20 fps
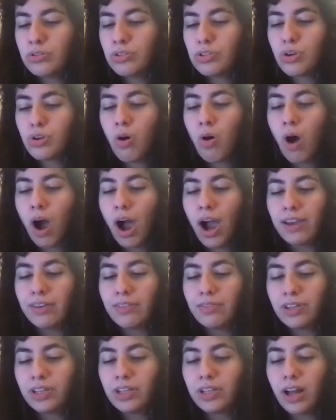So I
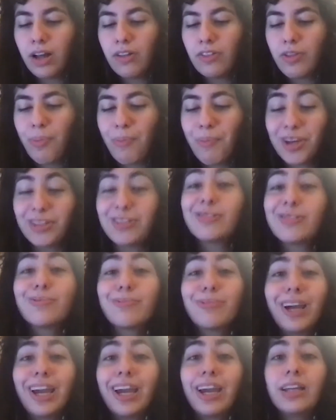figured out the best
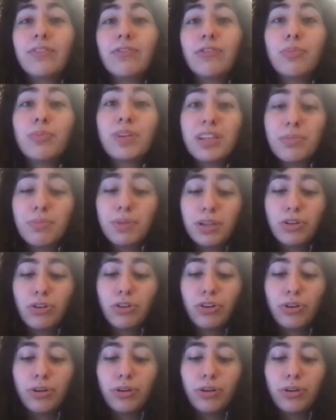way for me to be